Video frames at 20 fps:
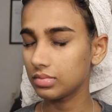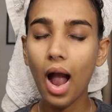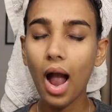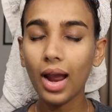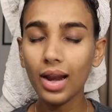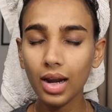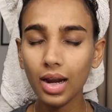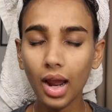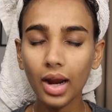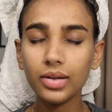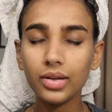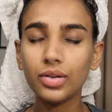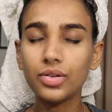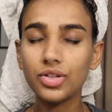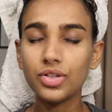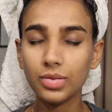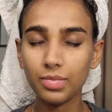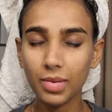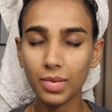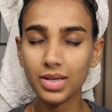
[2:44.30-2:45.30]
I like to
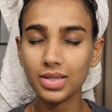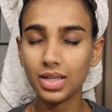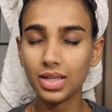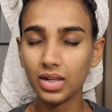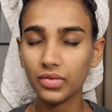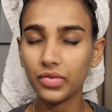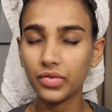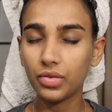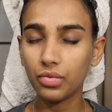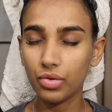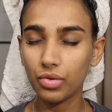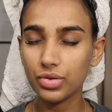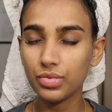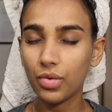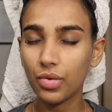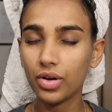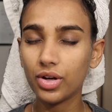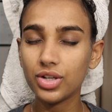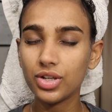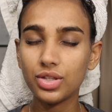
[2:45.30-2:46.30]
drip myself in rose
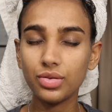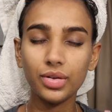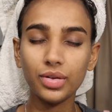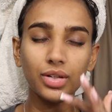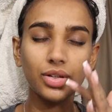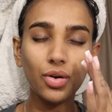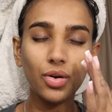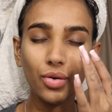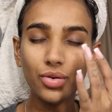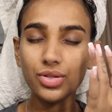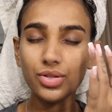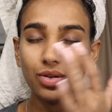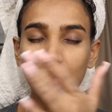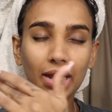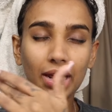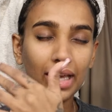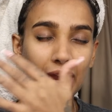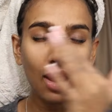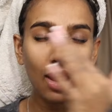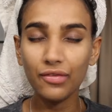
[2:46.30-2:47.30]
water so it goes to
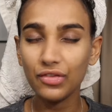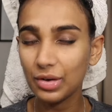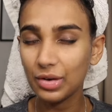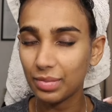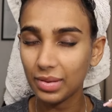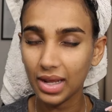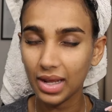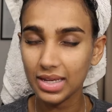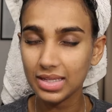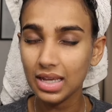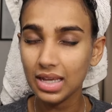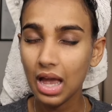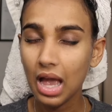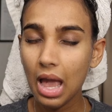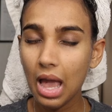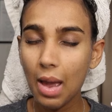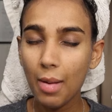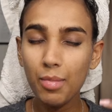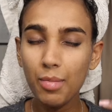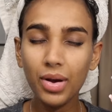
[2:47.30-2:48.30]
like every place,
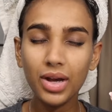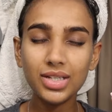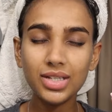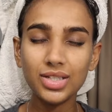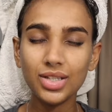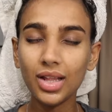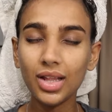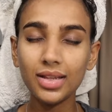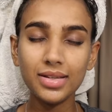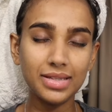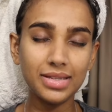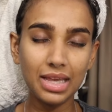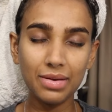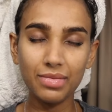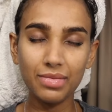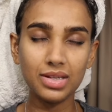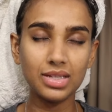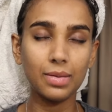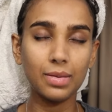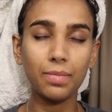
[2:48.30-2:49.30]
because it's not the same
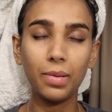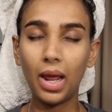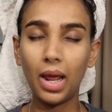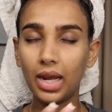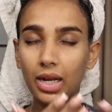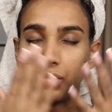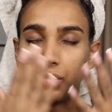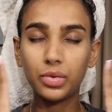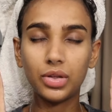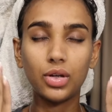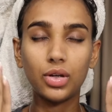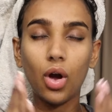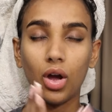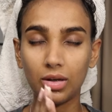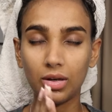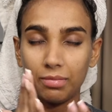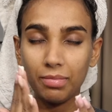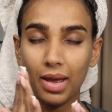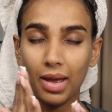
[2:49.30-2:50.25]
as applying it with a cotton